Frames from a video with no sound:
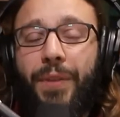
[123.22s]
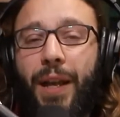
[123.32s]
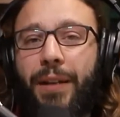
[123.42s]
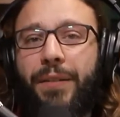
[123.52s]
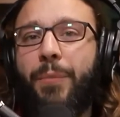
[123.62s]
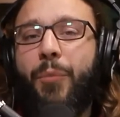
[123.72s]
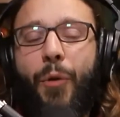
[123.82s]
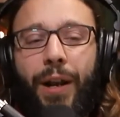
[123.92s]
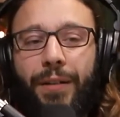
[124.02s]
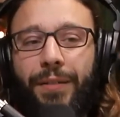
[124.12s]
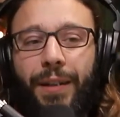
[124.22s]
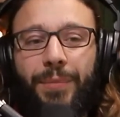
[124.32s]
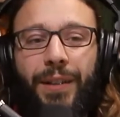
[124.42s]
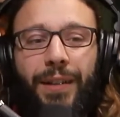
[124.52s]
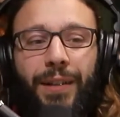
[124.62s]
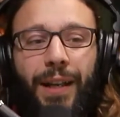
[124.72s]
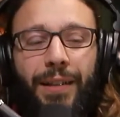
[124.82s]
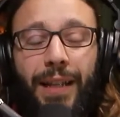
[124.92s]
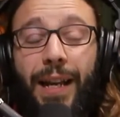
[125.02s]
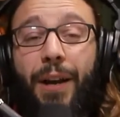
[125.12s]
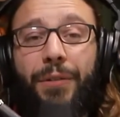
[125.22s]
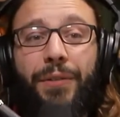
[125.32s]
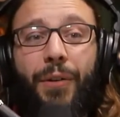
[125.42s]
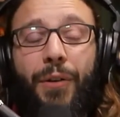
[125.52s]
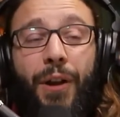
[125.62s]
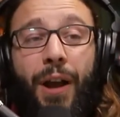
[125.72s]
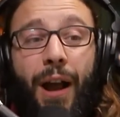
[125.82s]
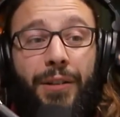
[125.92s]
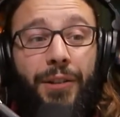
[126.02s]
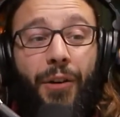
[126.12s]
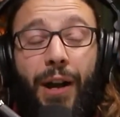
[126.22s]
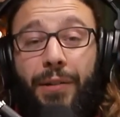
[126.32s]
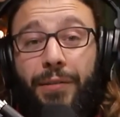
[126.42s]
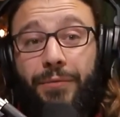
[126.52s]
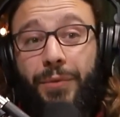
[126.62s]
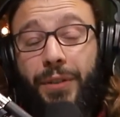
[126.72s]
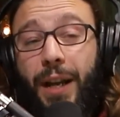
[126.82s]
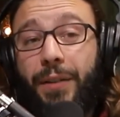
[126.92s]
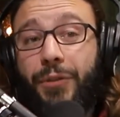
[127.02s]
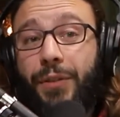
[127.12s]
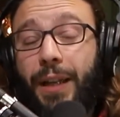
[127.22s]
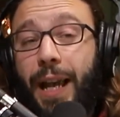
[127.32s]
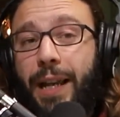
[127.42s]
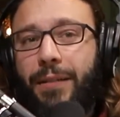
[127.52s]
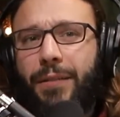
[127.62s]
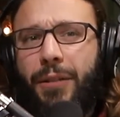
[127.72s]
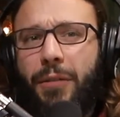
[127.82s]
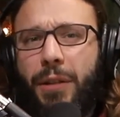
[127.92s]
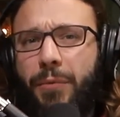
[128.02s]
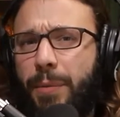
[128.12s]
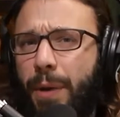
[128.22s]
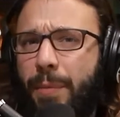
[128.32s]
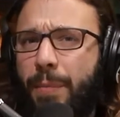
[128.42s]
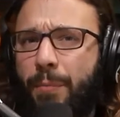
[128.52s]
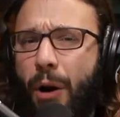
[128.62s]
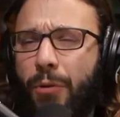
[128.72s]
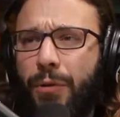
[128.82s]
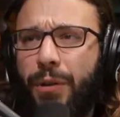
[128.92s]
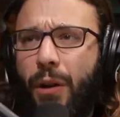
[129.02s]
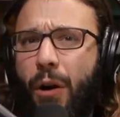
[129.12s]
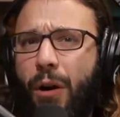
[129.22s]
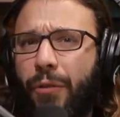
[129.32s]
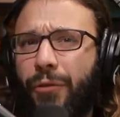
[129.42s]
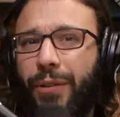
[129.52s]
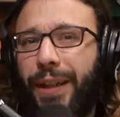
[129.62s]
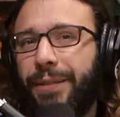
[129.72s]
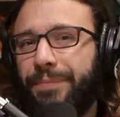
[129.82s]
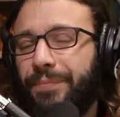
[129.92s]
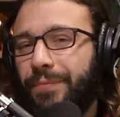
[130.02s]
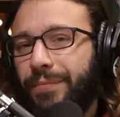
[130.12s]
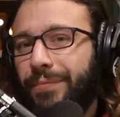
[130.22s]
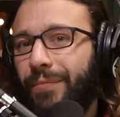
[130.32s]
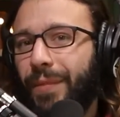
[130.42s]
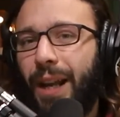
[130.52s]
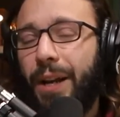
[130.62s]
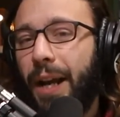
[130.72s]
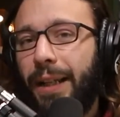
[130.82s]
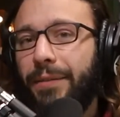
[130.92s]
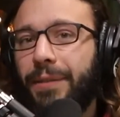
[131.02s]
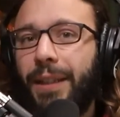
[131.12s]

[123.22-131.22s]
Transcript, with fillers: at some point I slept uh, at that house, so you know I was kind of just like, hey, you know could we maybe borrow the car for like a night?